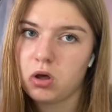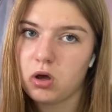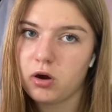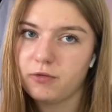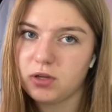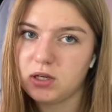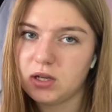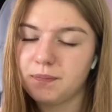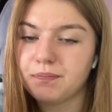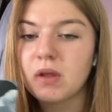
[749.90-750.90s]
Hopefully you
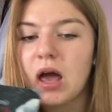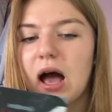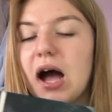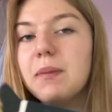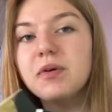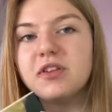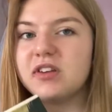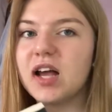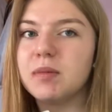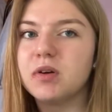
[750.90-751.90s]
didn't. I'll put the
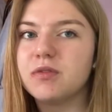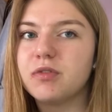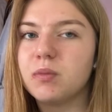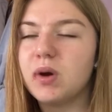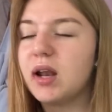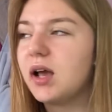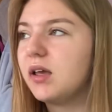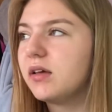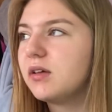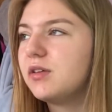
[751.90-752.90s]
time on from when
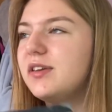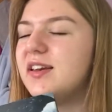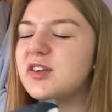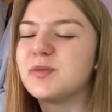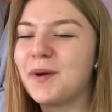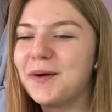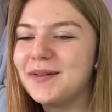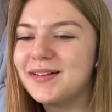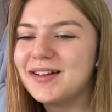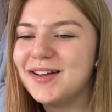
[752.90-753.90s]
I didn't
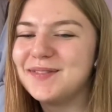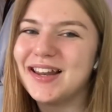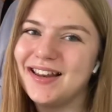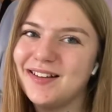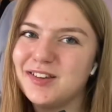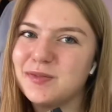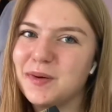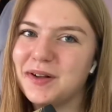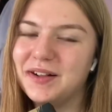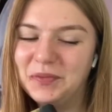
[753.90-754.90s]
spoil and when I did
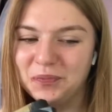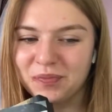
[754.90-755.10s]
spoil.